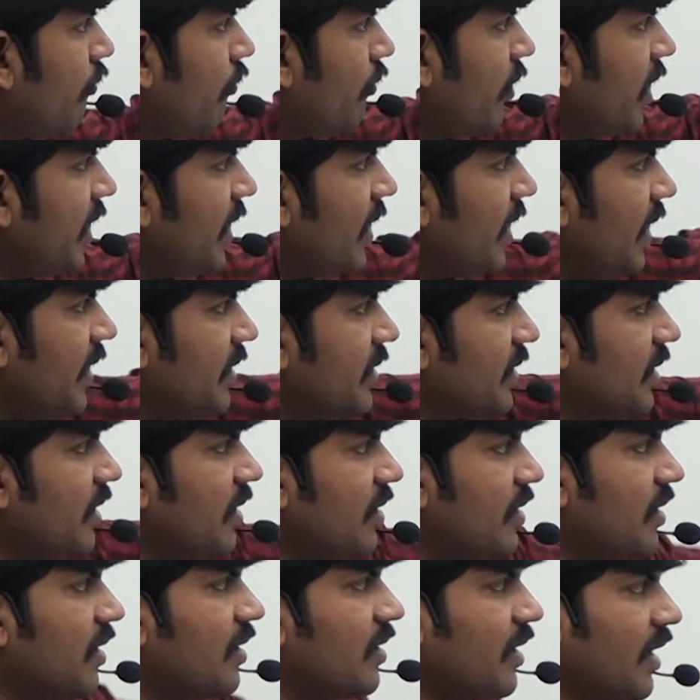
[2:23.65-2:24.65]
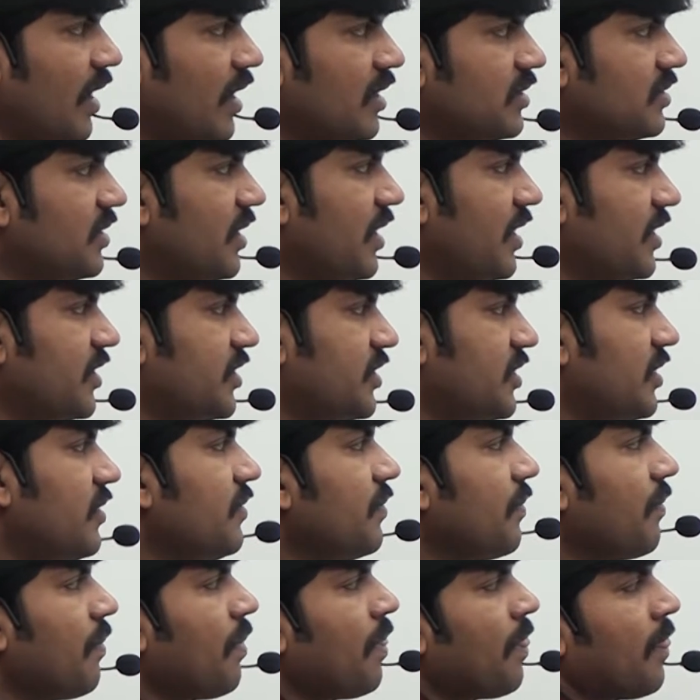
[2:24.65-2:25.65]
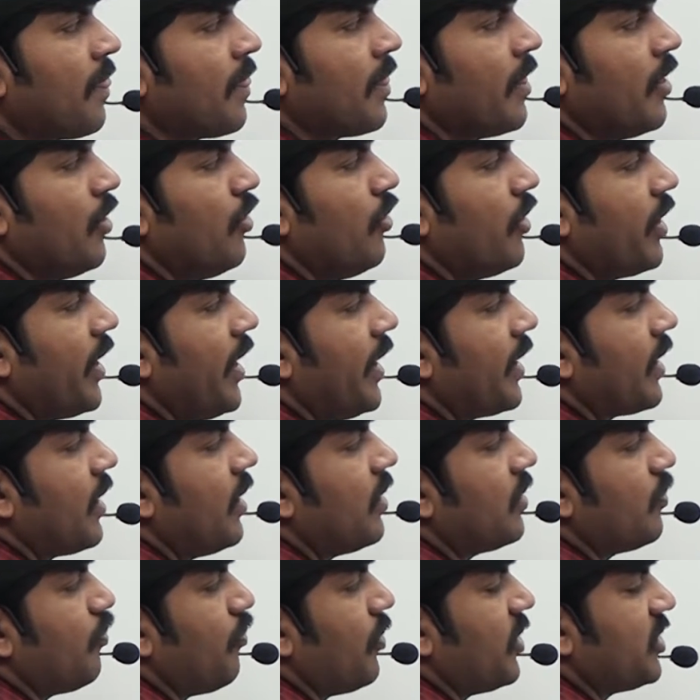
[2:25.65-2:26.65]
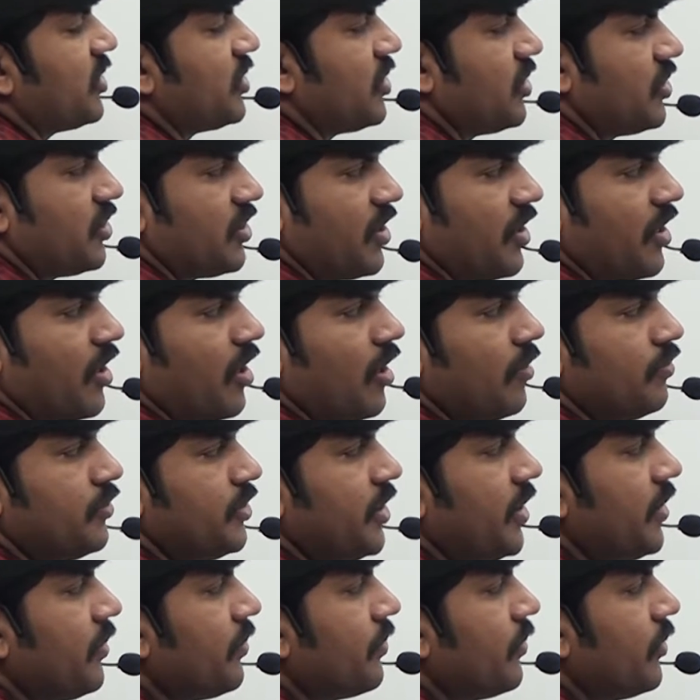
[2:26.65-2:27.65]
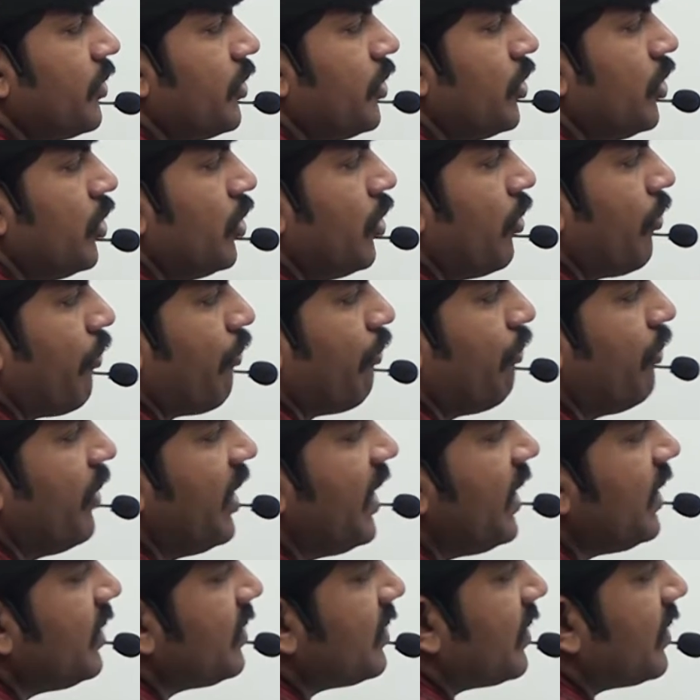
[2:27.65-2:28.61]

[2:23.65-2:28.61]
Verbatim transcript: While itr dot as a next step, okay, I got first string object. Main